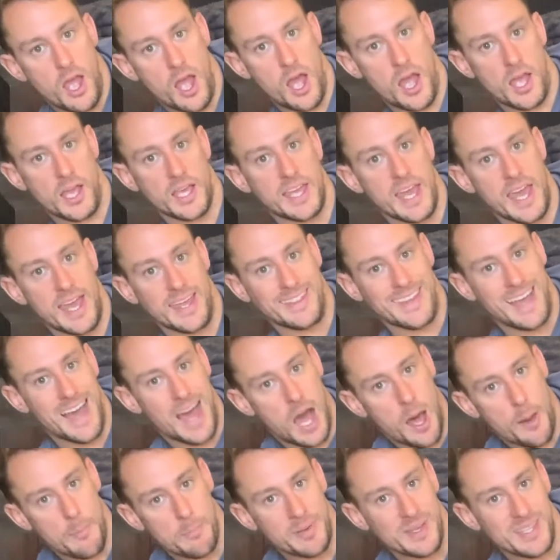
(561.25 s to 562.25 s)
Again,
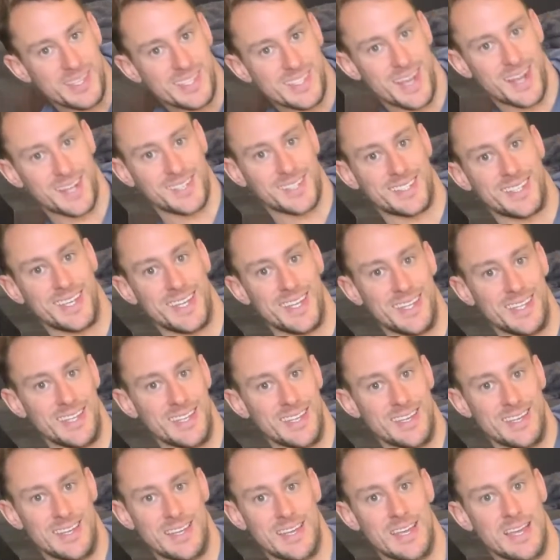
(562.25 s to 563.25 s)
armpit tucked in,
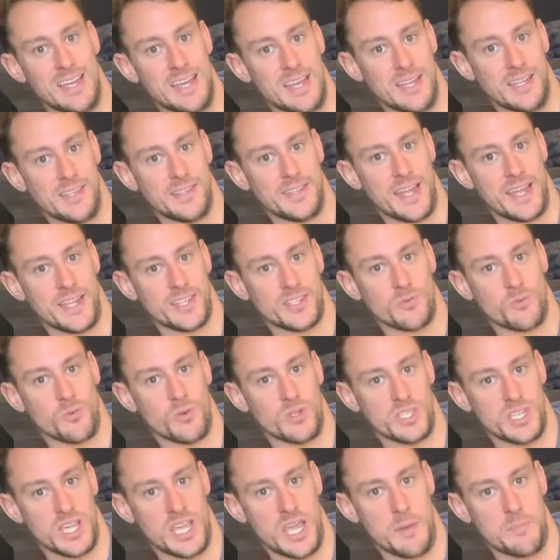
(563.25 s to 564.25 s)
down
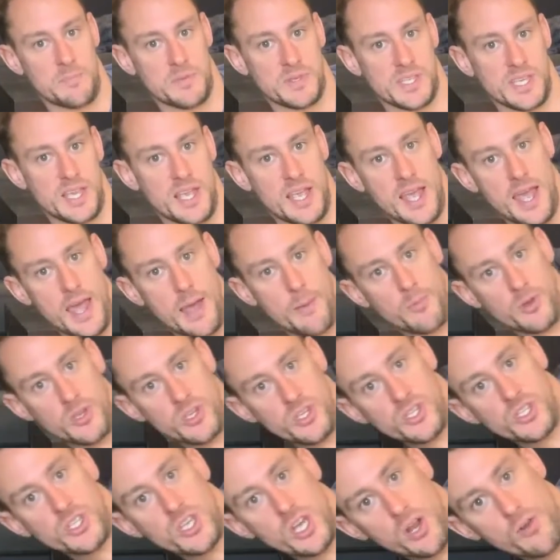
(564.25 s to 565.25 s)
towards your hips, and we're
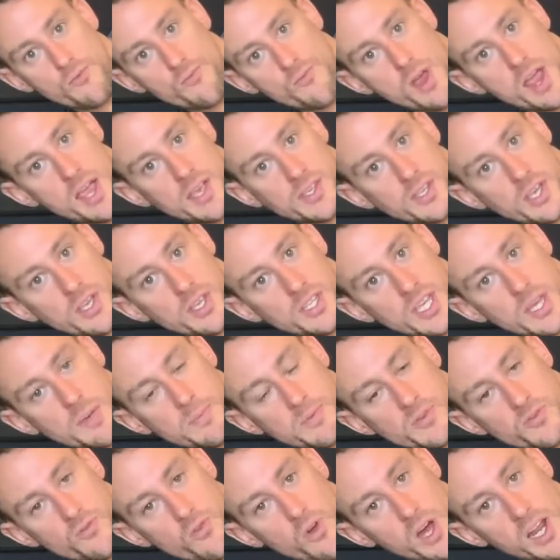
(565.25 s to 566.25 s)
just going to raise those
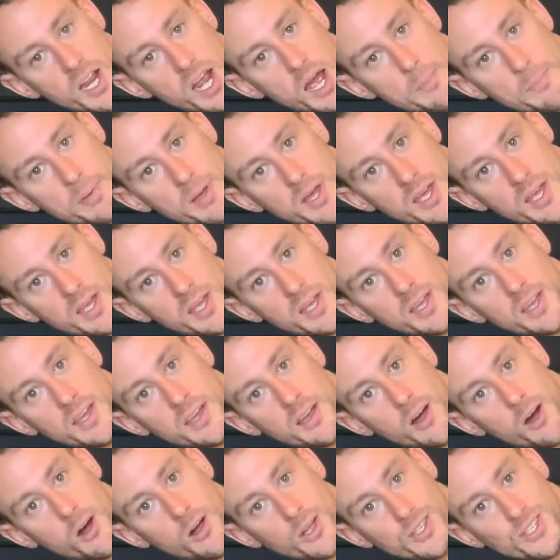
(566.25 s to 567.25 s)
hips right up
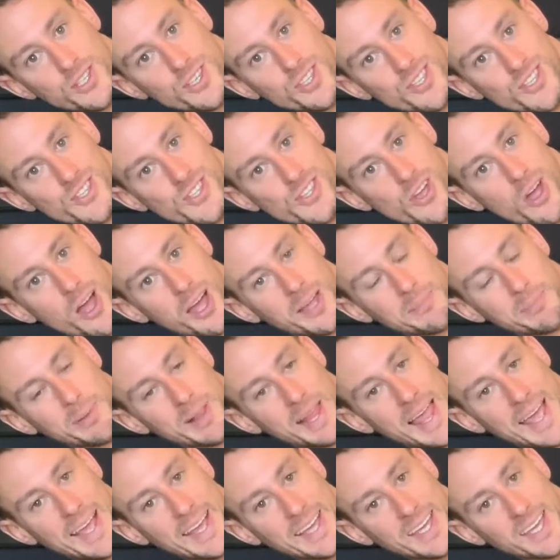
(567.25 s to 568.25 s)
onto the side
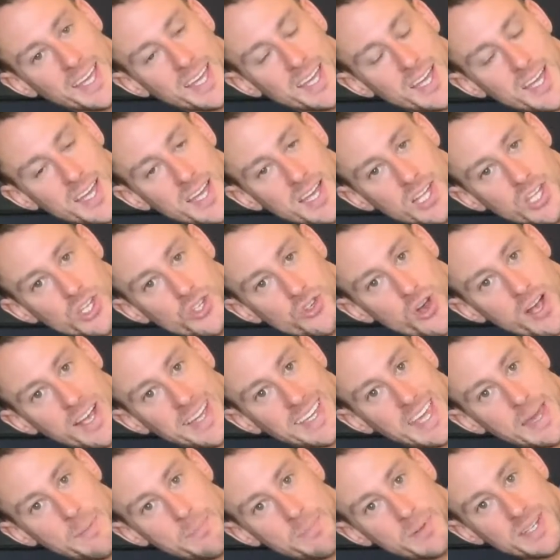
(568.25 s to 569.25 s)
plank. Try and
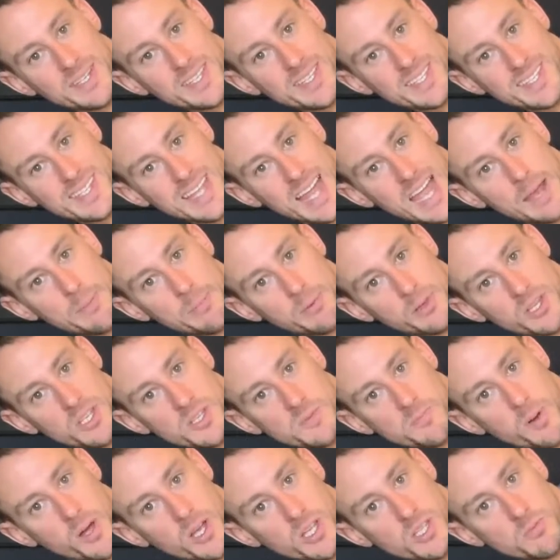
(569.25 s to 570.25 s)
keep it as stable as
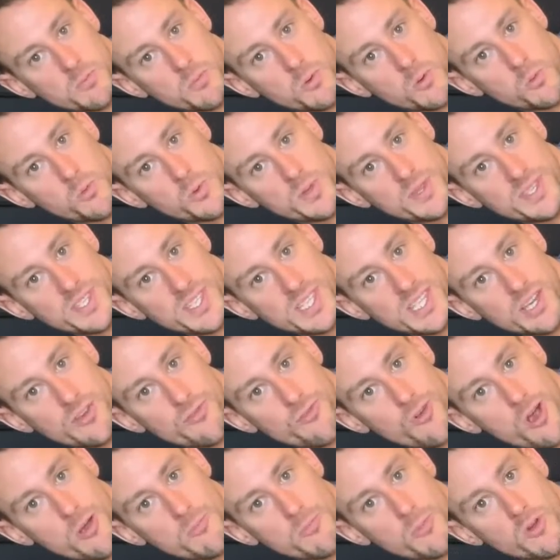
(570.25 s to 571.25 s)
possible with
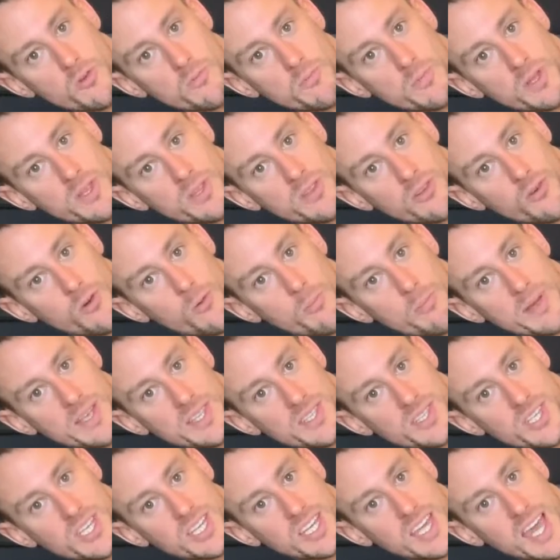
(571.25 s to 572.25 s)
0 movement, or
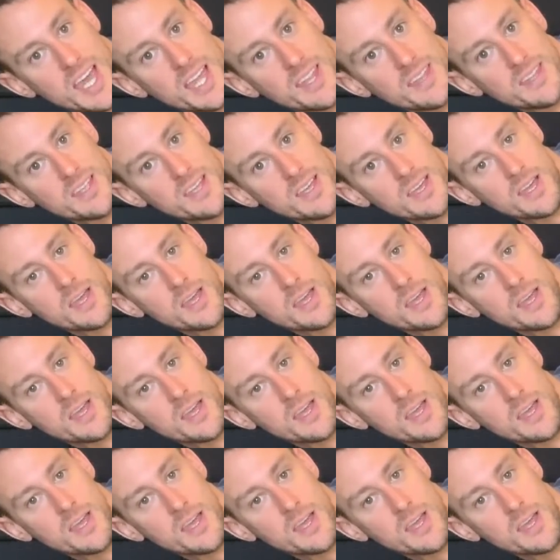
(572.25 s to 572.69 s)
best you can.